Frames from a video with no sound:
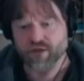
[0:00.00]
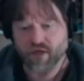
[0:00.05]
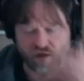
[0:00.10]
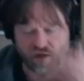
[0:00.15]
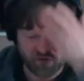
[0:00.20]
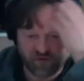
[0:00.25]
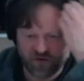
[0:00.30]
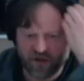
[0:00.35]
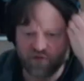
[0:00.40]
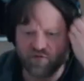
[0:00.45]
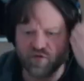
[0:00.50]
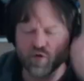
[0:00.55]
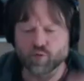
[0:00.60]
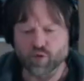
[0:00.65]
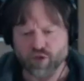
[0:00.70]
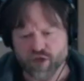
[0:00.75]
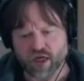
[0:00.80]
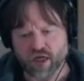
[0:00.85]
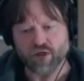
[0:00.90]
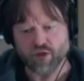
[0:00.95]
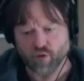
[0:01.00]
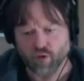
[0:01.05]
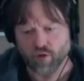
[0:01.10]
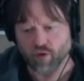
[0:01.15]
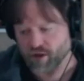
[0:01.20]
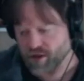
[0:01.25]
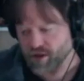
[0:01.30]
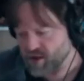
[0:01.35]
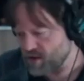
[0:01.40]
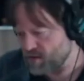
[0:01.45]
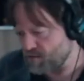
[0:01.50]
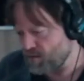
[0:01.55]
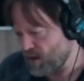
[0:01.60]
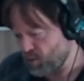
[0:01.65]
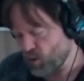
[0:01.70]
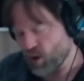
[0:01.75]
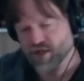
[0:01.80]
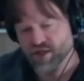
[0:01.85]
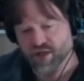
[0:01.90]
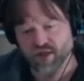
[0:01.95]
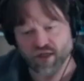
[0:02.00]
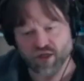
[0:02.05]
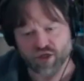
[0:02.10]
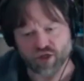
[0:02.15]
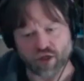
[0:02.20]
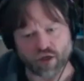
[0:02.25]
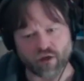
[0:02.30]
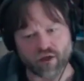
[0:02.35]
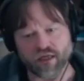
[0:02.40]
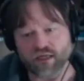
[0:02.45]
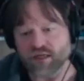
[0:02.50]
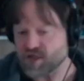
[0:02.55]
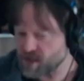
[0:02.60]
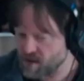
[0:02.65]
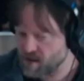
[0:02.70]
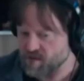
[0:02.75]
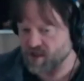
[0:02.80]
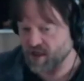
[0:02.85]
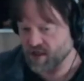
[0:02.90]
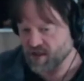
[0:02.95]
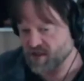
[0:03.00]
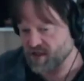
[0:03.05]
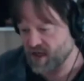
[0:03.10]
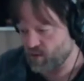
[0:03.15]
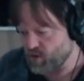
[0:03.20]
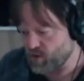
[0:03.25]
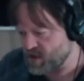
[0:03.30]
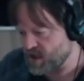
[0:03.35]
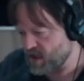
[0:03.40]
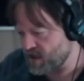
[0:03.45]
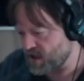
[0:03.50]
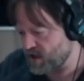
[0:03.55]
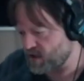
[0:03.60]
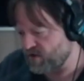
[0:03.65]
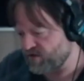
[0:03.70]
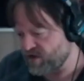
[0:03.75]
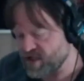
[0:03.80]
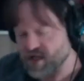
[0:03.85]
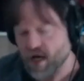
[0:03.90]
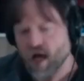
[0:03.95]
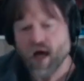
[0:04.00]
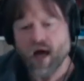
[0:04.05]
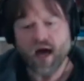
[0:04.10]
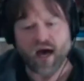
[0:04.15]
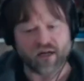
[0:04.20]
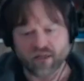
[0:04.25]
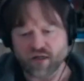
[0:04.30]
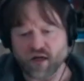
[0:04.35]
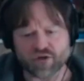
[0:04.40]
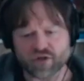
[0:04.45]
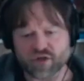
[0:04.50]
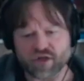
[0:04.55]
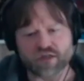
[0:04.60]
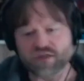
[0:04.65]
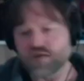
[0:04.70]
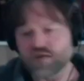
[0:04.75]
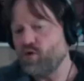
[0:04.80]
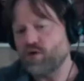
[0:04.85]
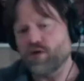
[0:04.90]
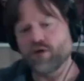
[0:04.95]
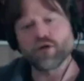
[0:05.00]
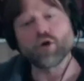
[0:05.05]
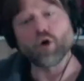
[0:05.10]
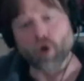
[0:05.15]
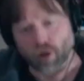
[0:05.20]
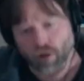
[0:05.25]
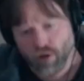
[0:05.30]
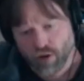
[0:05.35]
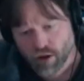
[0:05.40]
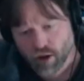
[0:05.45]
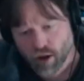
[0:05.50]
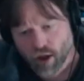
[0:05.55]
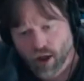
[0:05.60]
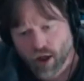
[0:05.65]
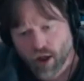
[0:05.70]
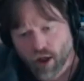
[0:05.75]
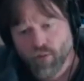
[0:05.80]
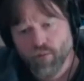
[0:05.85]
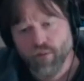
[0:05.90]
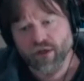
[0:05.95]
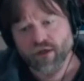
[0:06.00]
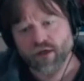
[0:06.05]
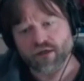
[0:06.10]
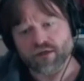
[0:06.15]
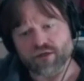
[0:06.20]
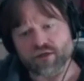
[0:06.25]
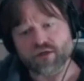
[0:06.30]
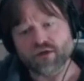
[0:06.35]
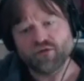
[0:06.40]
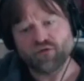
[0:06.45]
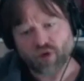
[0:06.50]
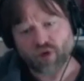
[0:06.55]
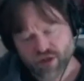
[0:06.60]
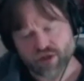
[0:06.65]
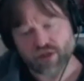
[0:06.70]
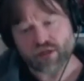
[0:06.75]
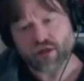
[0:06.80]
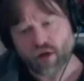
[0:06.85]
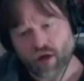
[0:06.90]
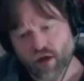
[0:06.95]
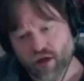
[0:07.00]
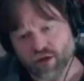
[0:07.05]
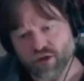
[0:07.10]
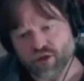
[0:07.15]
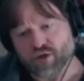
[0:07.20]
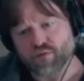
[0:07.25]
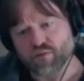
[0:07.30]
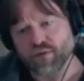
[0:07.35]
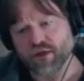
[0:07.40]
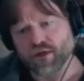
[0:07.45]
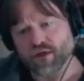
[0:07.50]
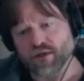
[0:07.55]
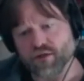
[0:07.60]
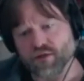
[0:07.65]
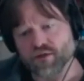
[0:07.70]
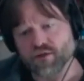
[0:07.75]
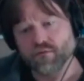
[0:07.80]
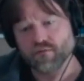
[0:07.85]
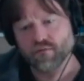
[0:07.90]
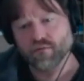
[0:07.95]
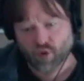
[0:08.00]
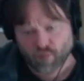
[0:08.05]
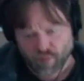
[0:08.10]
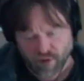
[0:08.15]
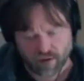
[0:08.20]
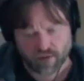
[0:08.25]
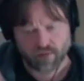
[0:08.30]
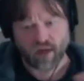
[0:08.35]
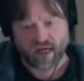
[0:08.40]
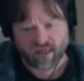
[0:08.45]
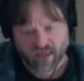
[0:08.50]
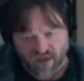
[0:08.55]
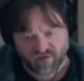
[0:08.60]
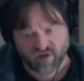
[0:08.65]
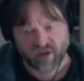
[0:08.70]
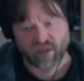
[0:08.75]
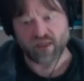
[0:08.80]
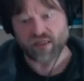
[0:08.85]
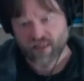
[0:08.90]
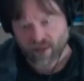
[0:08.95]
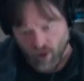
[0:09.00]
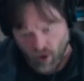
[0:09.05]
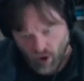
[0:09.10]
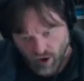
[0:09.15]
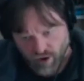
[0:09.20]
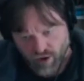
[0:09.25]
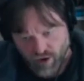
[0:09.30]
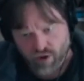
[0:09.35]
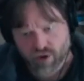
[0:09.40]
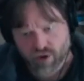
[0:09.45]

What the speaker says: And if you pretend you were going to sit and memorize the dictionary, in some sense that would take care of it, and in another sense it wouldn't at all, because French is large because human activity is large.